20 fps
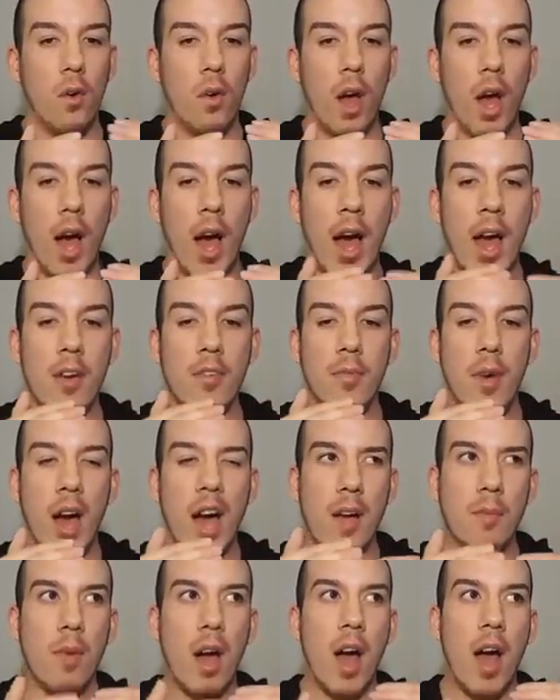I,
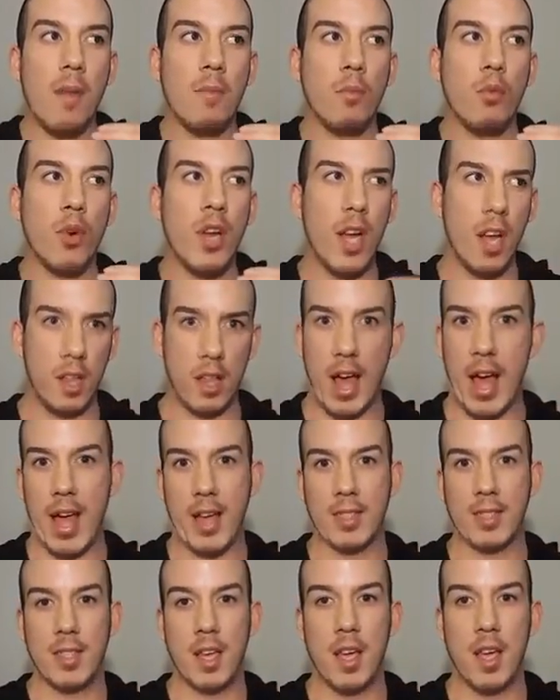I'm, I'm
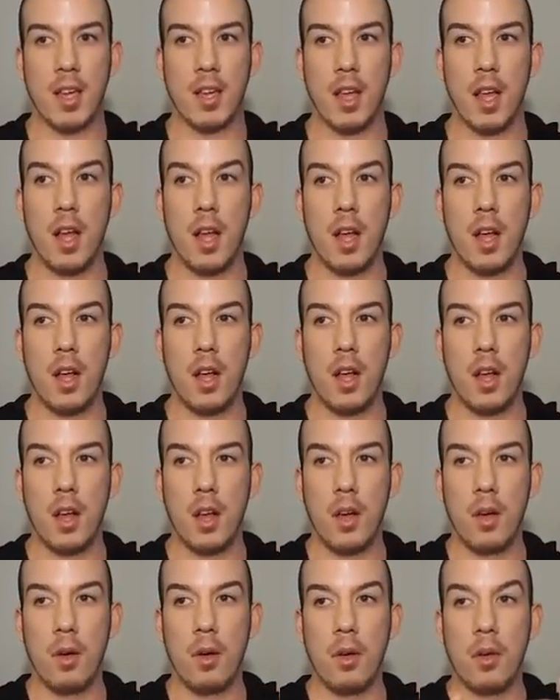realizing
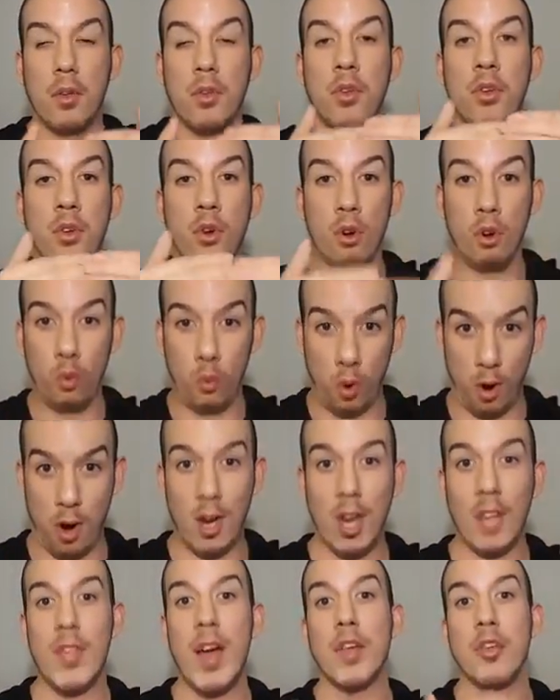your
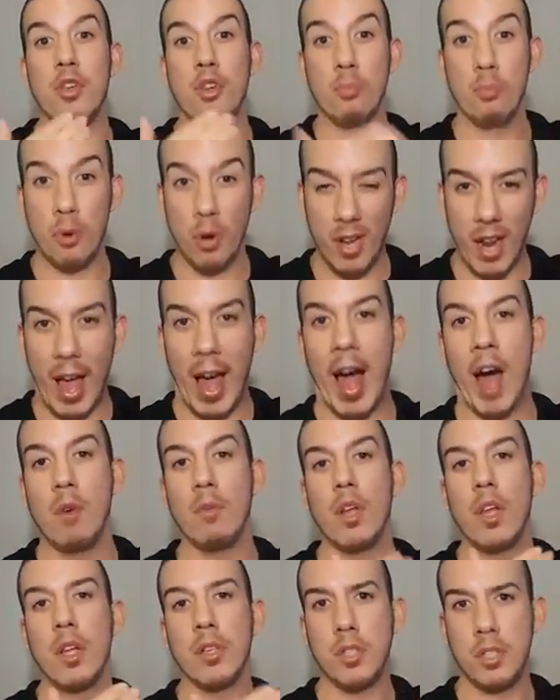work that you put
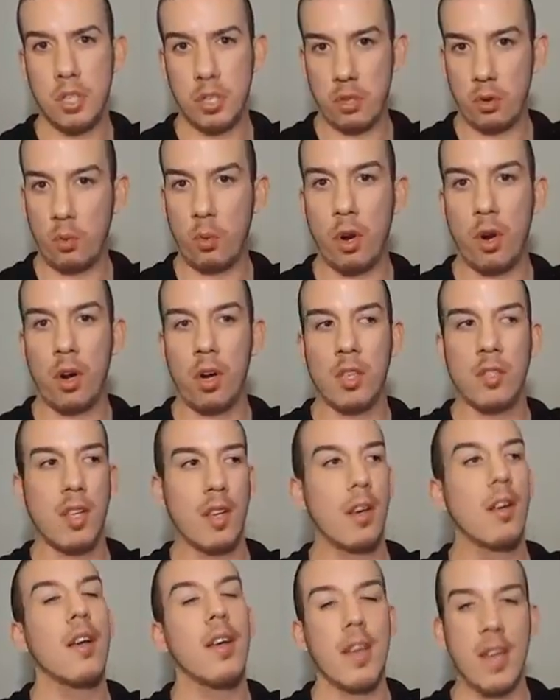out into the world,
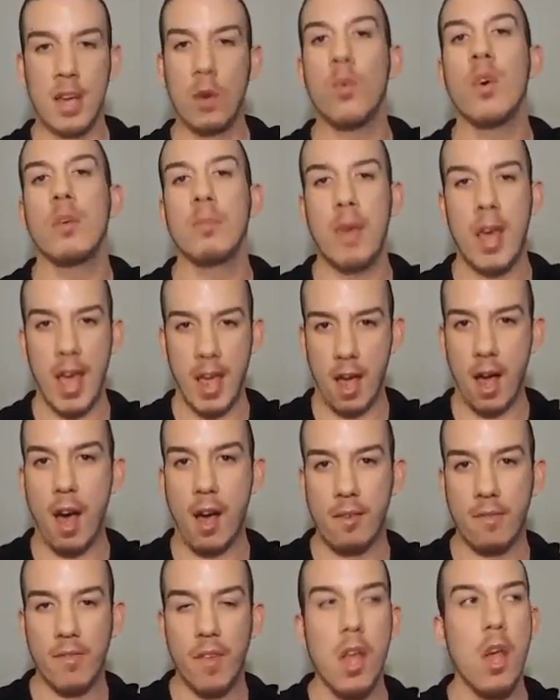it will pay
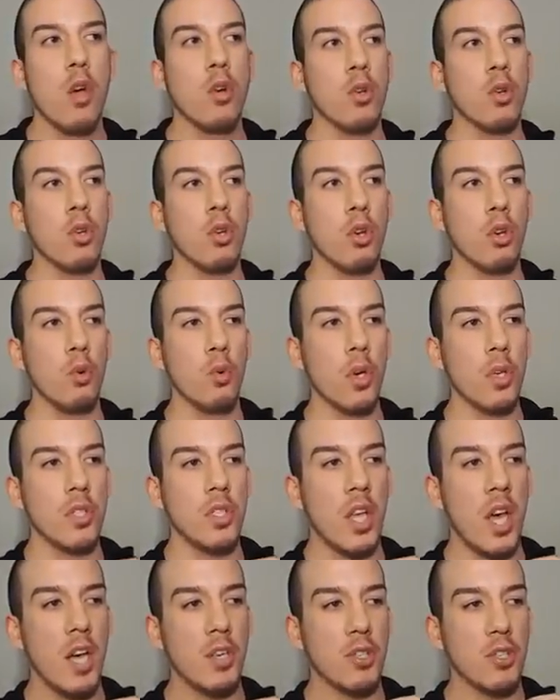off. You will
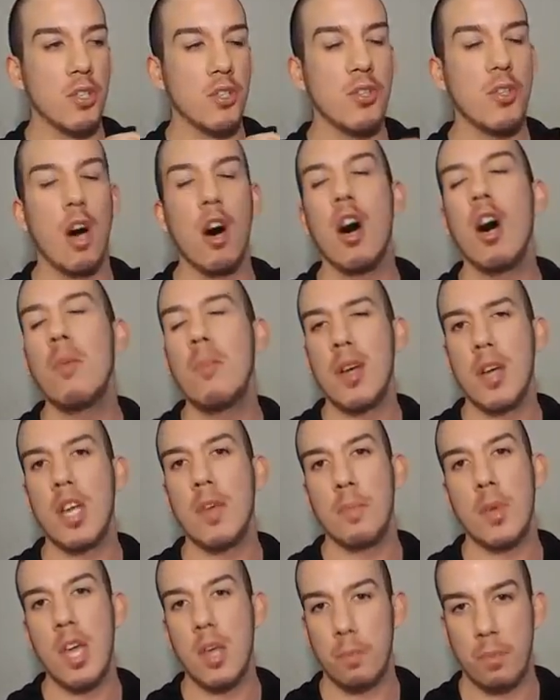touch so many
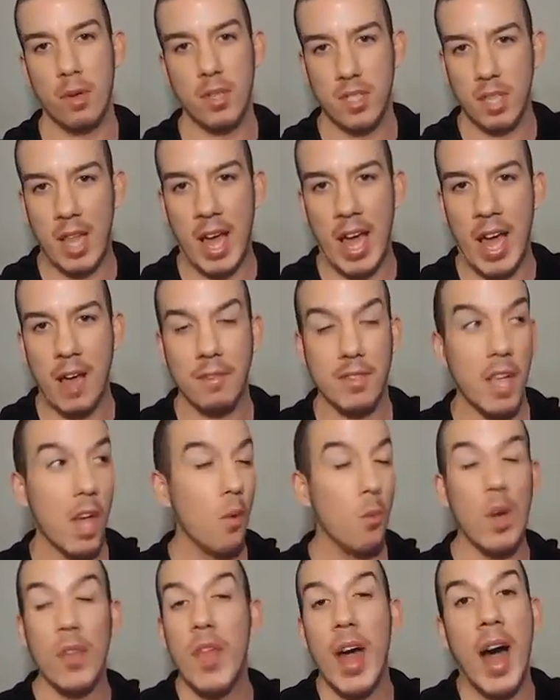people's lives
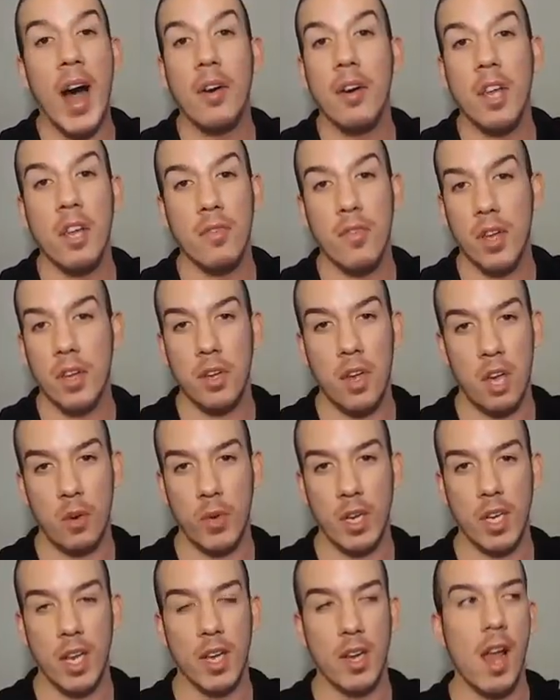without even
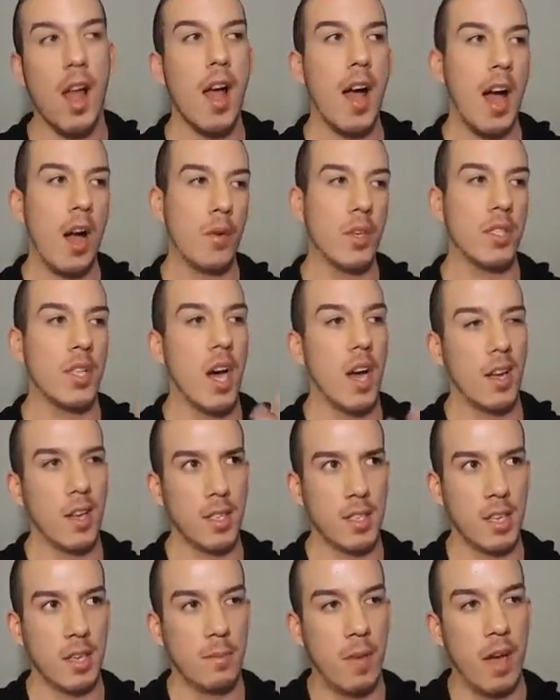knowing it. I was talking
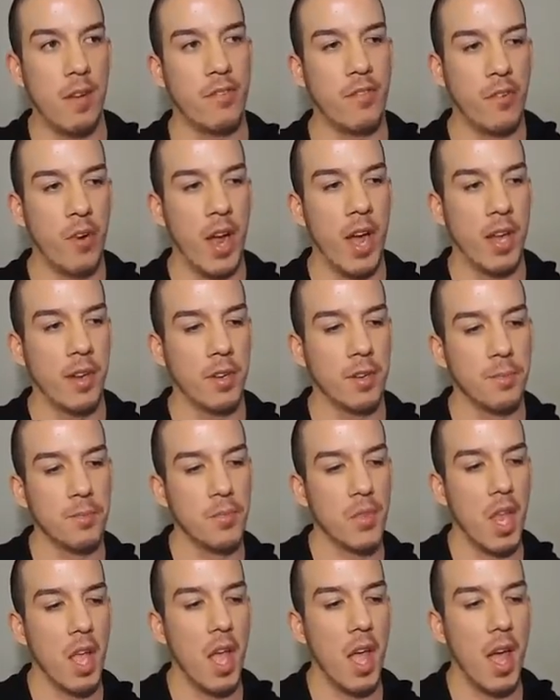to my friend,
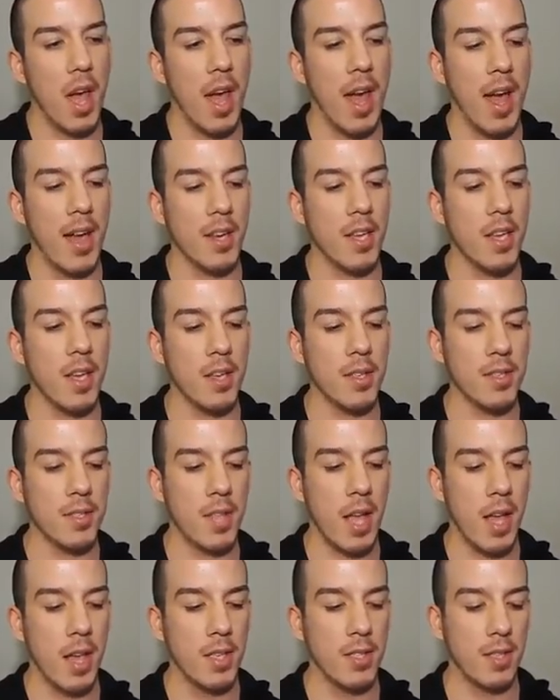and he
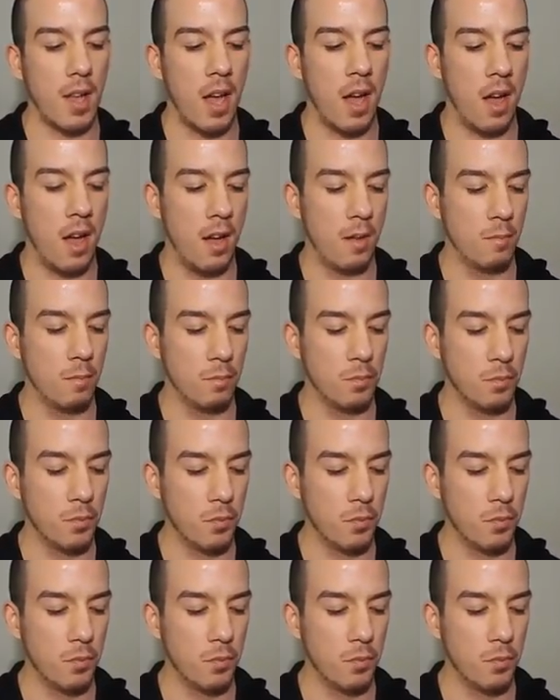says, um,